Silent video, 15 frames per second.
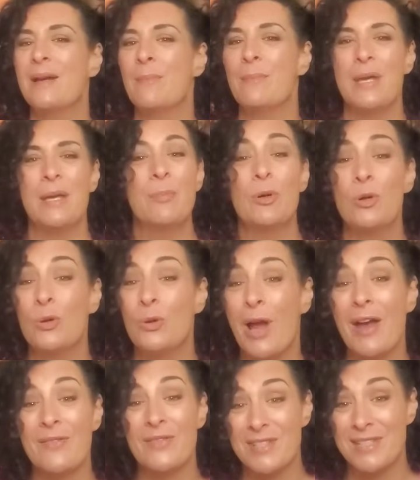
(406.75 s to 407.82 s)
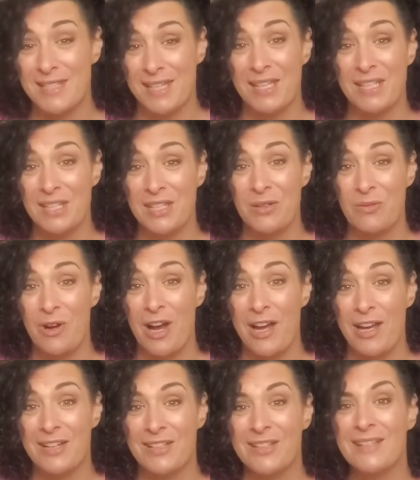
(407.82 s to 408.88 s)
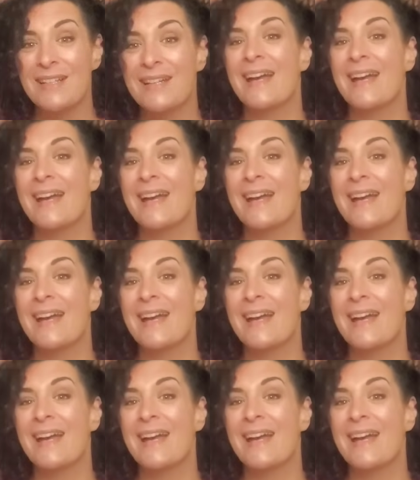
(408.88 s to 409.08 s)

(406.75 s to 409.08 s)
people who haven't seen you in a while,